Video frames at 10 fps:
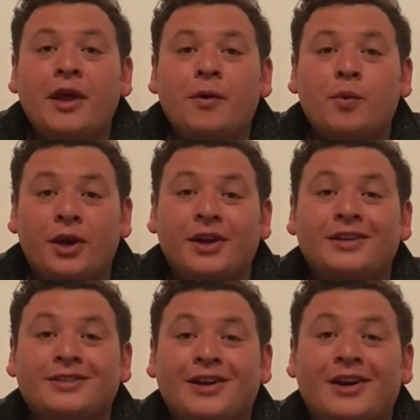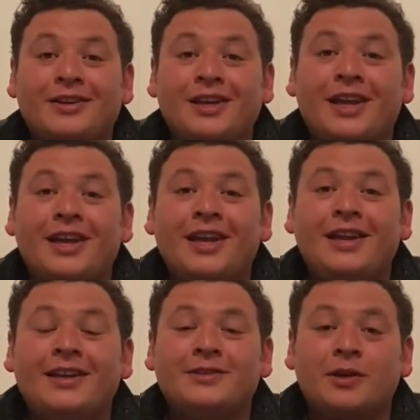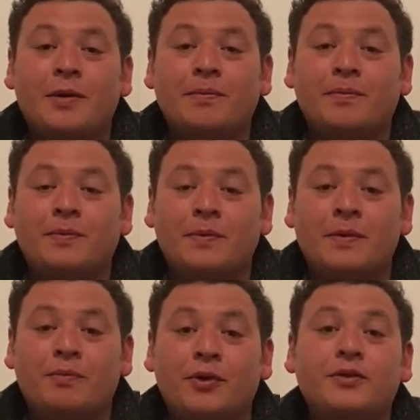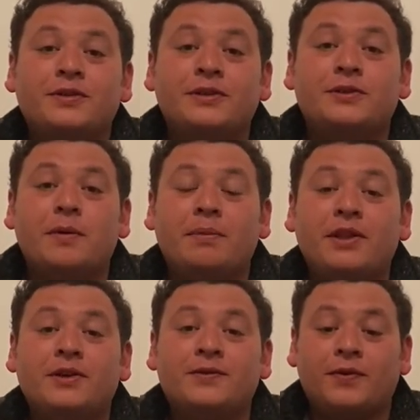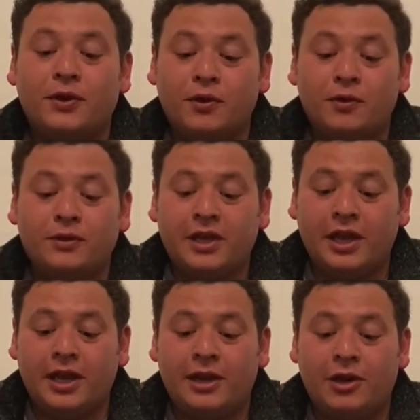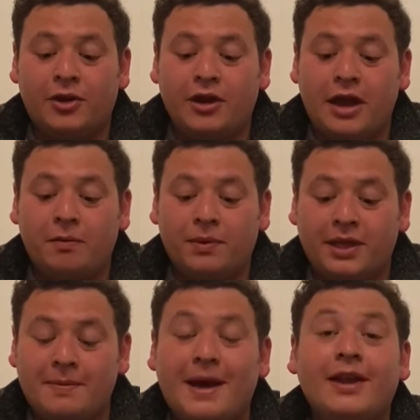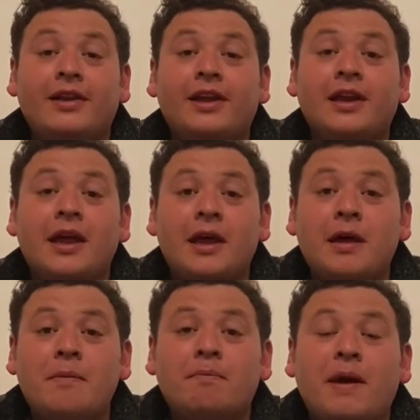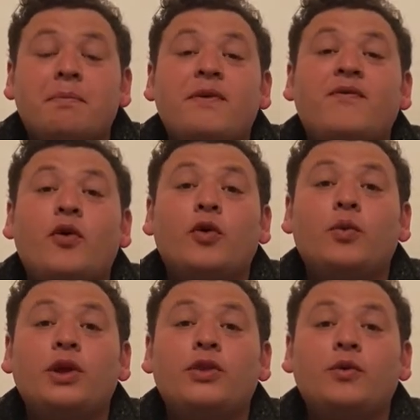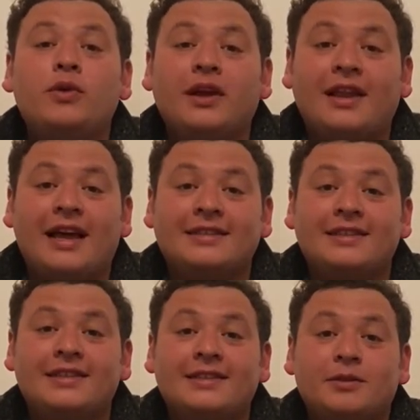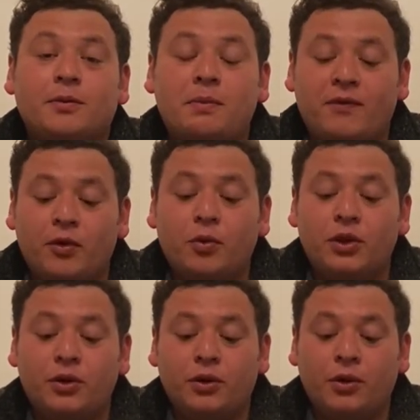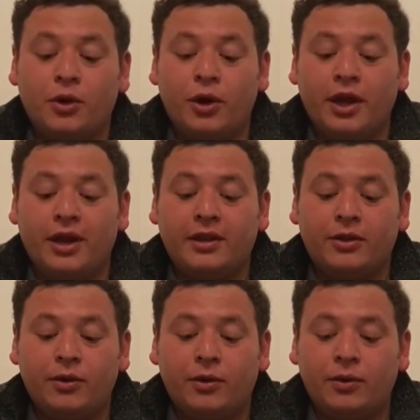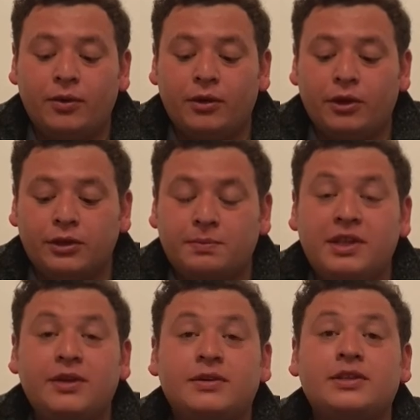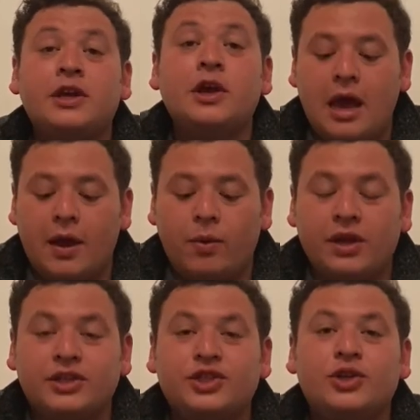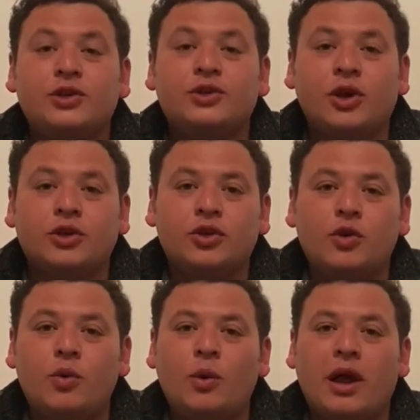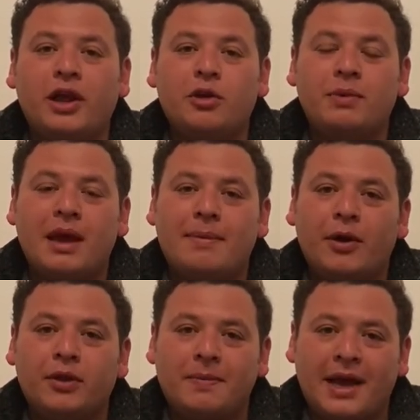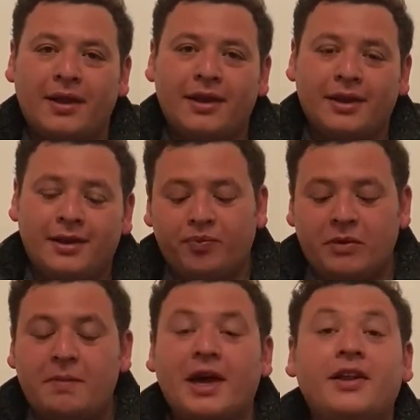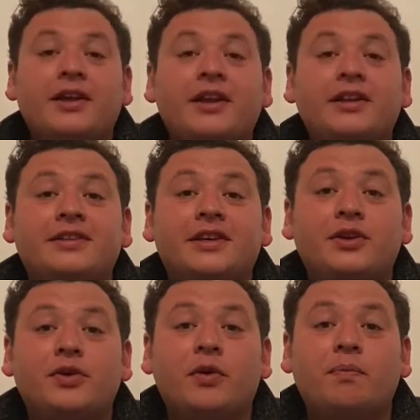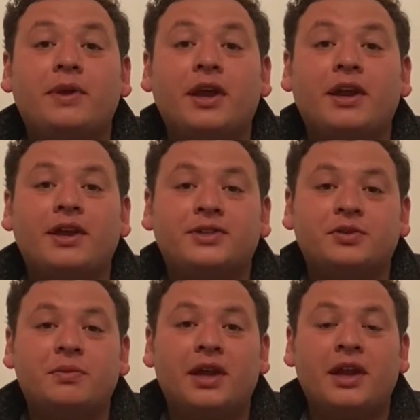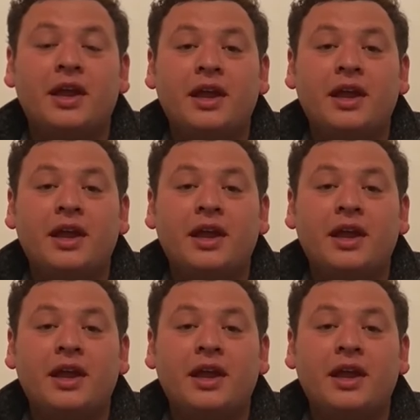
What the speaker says: We're gonna start producing some videos for you to learn how to play the violin. But before we do the classes, before we go ahead and do those videos, I wanna talk to you a little bit about the violin. The violin, it's a European instrument.